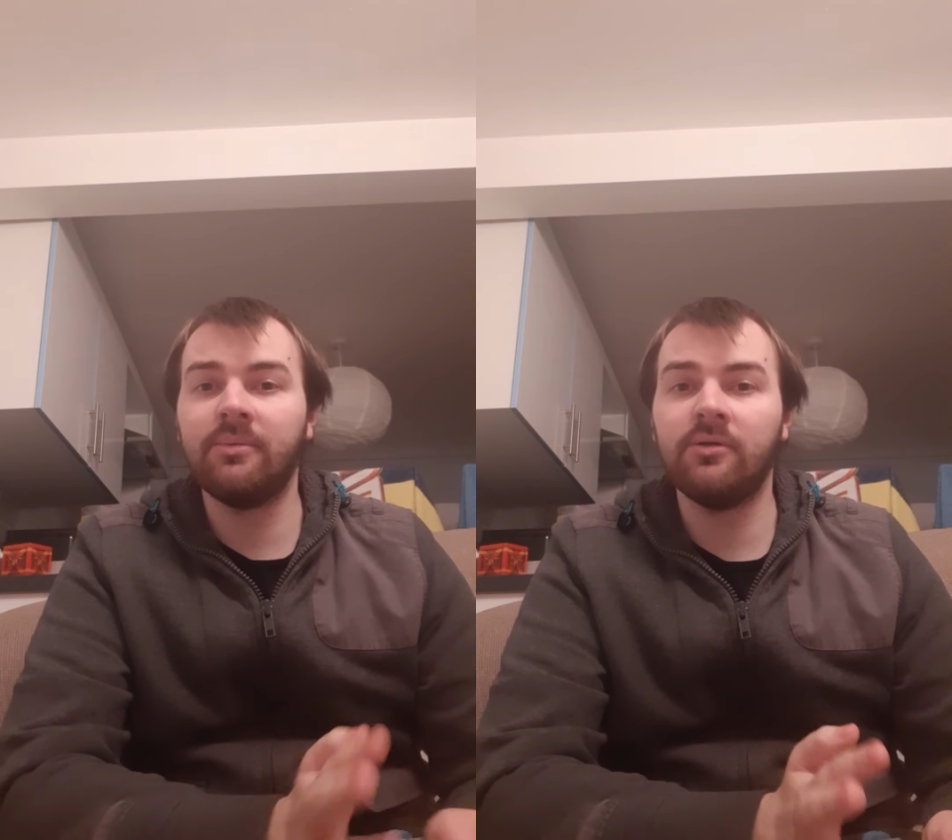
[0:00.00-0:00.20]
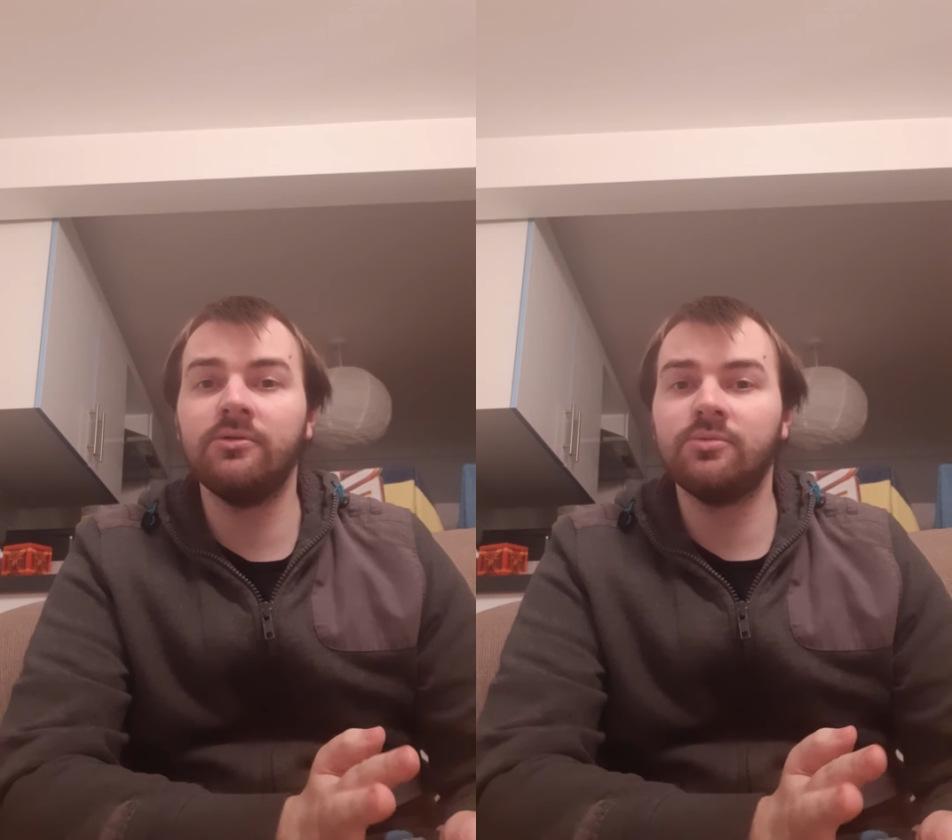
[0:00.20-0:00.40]

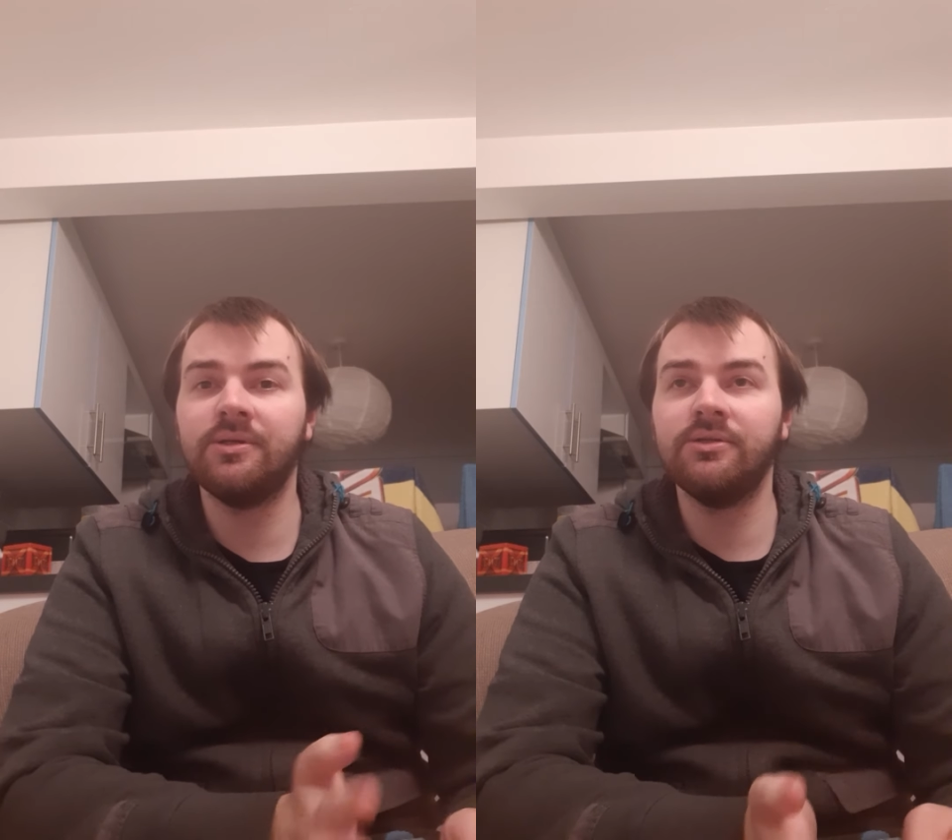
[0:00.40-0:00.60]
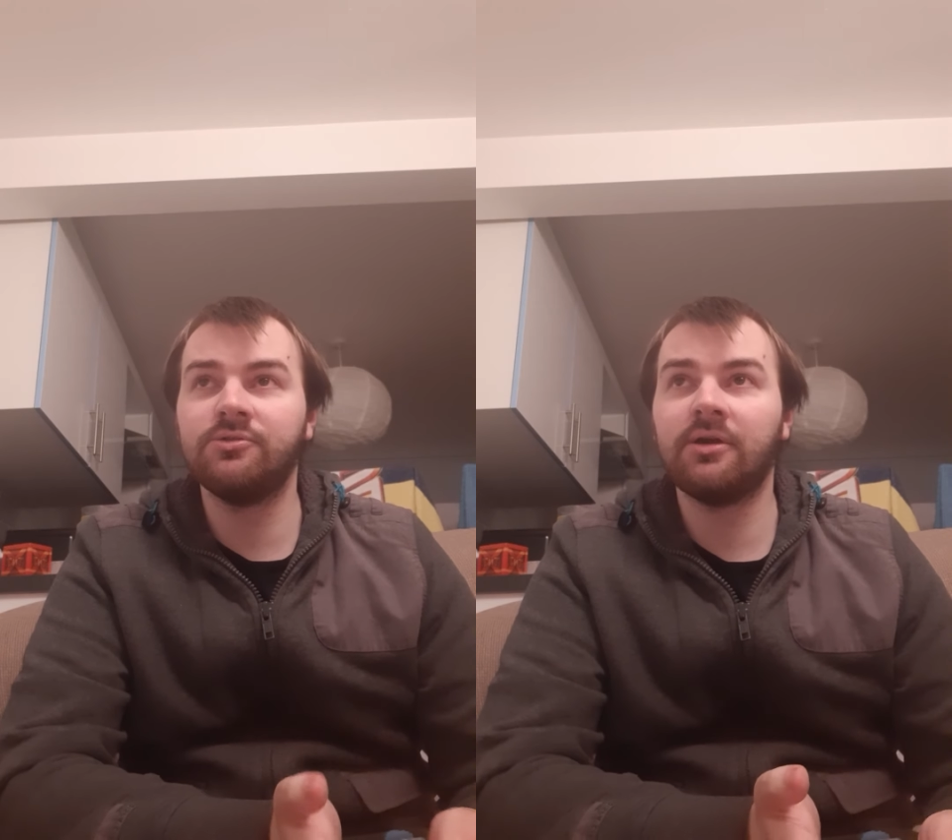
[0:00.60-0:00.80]
mode
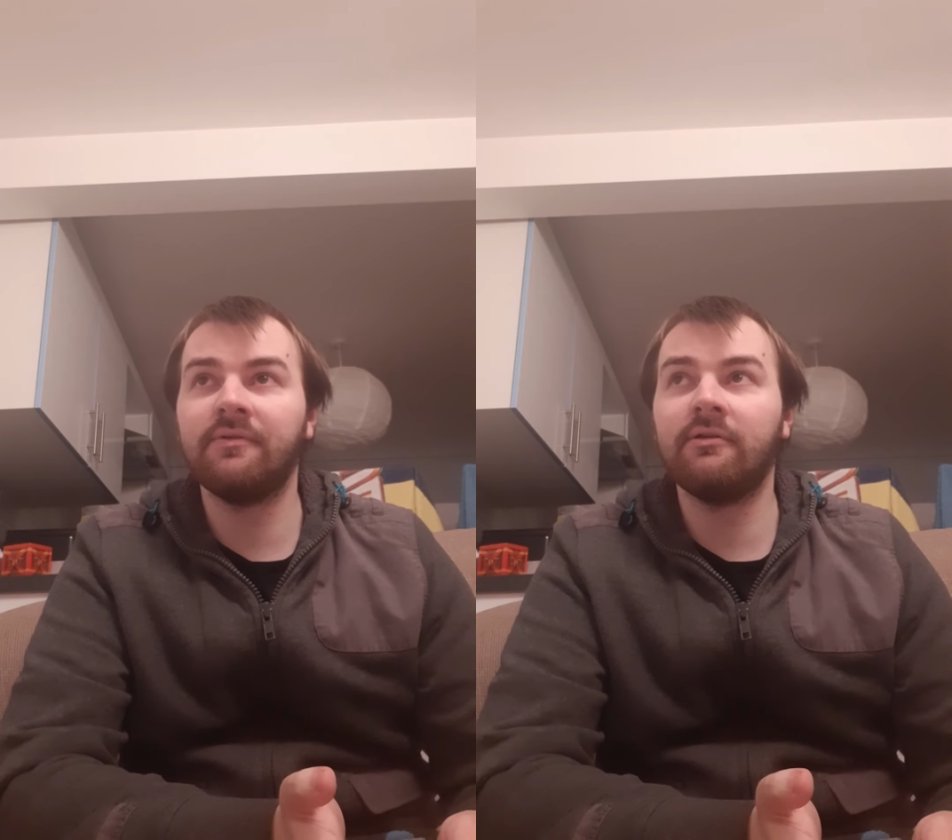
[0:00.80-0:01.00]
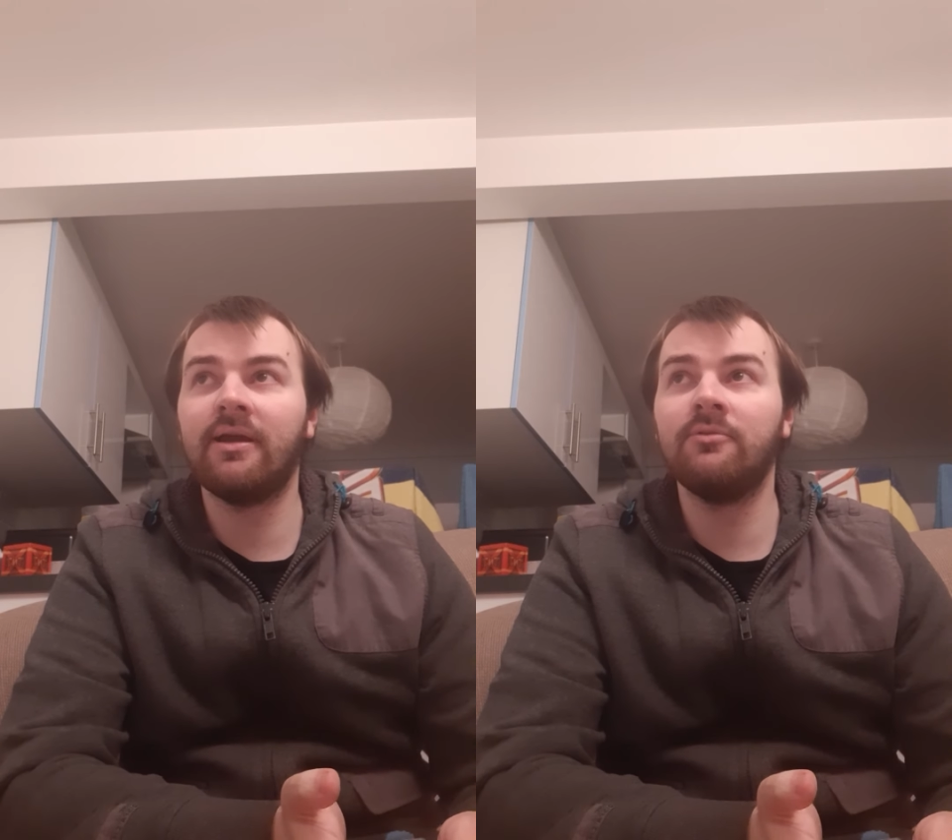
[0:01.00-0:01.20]
when you're
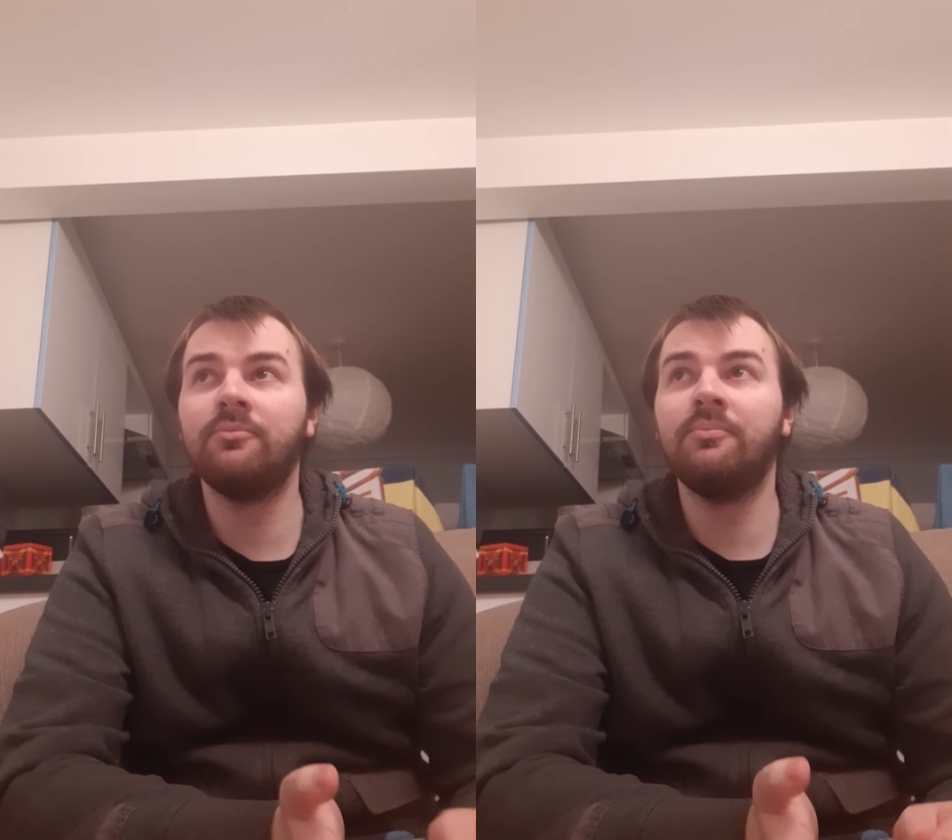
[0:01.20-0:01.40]
driving around,